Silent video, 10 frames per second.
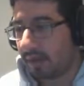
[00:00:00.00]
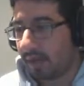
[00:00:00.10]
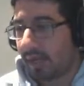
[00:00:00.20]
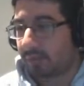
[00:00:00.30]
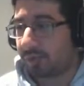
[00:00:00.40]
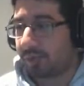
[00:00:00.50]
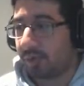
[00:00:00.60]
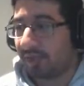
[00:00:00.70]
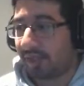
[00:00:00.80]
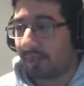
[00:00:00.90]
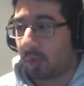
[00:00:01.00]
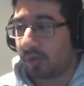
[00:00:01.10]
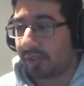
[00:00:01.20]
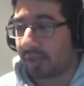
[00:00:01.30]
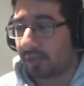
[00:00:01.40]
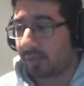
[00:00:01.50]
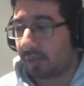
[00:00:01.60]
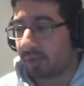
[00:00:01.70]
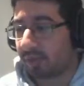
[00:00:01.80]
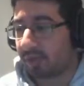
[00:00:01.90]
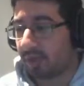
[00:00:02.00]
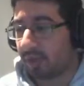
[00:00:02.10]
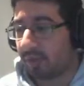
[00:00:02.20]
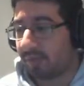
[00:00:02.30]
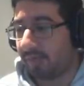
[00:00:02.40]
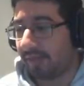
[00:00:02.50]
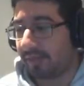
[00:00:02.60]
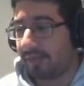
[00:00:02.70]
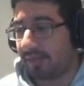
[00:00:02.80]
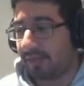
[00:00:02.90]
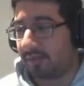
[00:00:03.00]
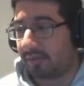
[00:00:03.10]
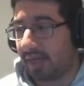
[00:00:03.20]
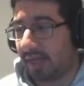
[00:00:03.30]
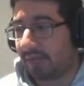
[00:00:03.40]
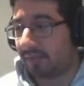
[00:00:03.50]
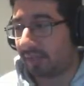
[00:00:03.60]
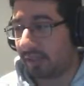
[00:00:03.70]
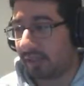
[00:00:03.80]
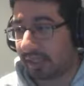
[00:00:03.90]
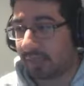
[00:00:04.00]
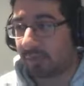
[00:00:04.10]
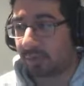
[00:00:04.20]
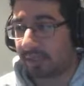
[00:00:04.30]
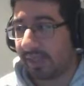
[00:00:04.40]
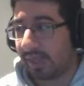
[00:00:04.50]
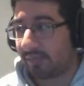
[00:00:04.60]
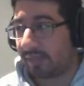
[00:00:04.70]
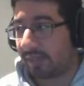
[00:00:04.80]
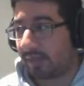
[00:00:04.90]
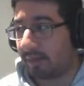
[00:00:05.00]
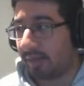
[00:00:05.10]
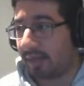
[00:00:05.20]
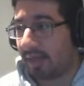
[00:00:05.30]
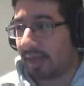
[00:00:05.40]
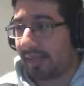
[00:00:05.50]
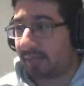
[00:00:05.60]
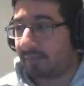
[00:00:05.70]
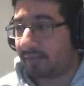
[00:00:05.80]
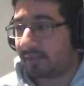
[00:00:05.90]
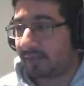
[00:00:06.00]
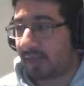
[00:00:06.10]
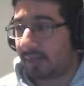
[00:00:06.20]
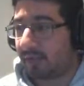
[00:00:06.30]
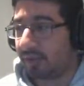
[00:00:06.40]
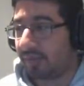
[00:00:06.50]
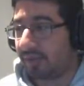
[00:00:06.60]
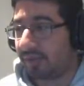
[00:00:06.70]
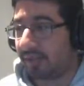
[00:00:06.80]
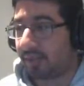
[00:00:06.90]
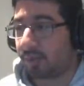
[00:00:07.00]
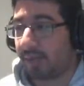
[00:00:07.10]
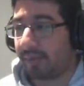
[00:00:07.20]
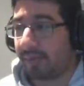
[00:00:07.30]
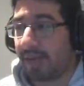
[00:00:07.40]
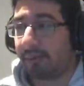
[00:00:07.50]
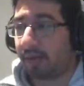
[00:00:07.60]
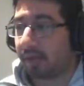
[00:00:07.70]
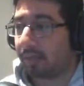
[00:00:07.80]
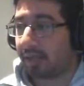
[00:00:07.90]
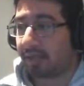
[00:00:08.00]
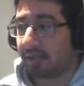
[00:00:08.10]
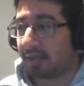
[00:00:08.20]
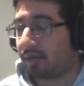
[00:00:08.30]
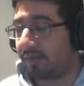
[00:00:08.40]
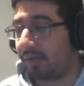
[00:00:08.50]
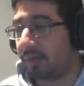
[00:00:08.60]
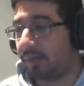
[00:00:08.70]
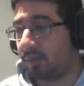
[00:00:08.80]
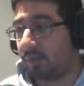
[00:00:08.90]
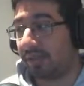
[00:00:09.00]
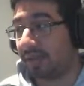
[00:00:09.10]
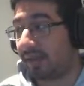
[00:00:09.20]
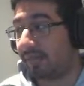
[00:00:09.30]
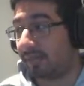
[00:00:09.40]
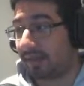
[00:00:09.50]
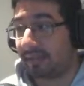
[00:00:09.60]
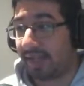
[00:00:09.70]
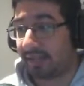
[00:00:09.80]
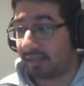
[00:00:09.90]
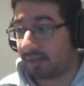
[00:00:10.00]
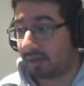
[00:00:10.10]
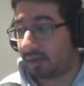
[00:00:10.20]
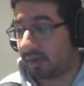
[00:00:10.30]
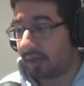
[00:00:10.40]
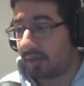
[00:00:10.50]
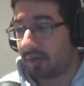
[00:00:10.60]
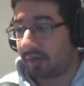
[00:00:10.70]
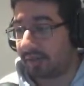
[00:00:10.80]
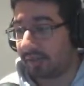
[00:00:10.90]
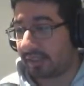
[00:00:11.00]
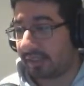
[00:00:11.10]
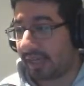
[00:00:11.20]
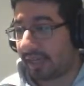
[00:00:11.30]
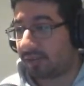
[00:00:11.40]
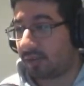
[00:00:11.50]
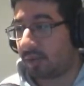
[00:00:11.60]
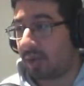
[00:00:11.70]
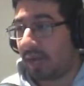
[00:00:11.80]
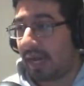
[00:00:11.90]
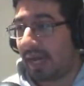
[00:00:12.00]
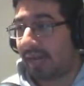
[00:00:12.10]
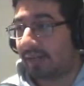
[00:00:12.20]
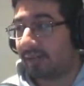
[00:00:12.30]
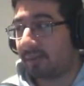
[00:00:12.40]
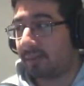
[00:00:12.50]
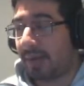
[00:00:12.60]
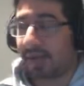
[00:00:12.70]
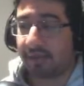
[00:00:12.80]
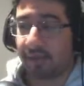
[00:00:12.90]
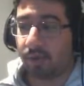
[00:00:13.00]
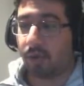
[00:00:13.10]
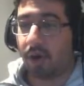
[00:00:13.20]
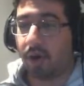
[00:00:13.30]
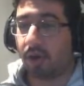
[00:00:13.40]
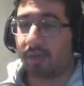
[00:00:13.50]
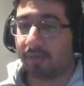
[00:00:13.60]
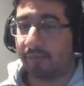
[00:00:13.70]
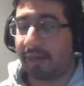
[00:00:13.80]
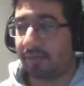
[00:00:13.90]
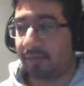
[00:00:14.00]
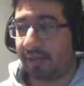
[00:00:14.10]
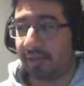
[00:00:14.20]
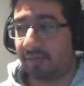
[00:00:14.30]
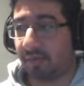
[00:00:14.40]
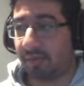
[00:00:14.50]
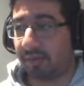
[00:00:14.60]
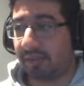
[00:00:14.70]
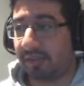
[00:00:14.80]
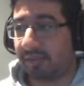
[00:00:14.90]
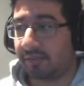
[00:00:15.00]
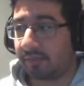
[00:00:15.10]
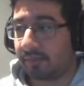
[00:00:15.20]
And what you notice is I'm holding on to pretty much all of my defensives. I have literally everything up, and that's because the damage in this phase is ramping. I'm not a paladin, I don't have any way to reset my stacks here or anything like that, so I need to backload all of my defensive abilities